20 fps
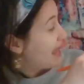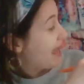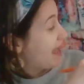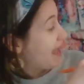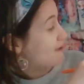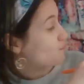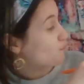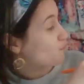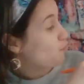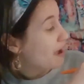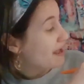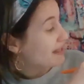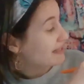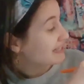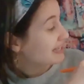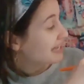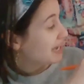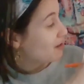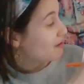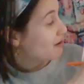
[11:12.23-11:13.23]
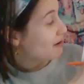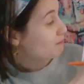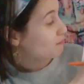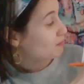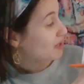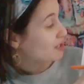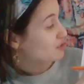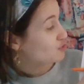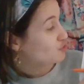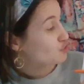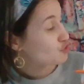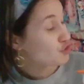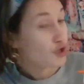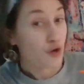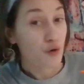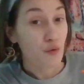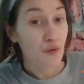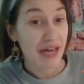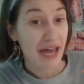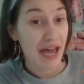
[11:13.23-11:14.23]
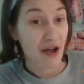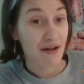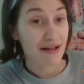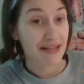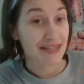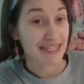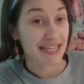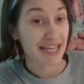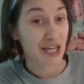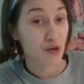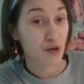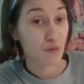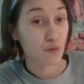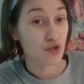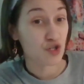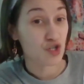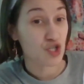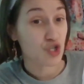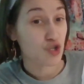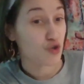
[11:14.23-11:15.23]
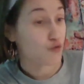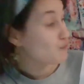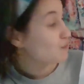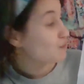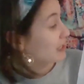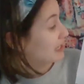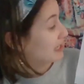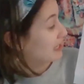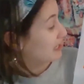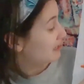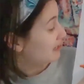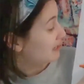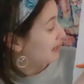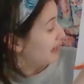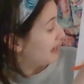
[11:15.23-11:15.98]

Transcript: And one carrot plus two carrots equals three.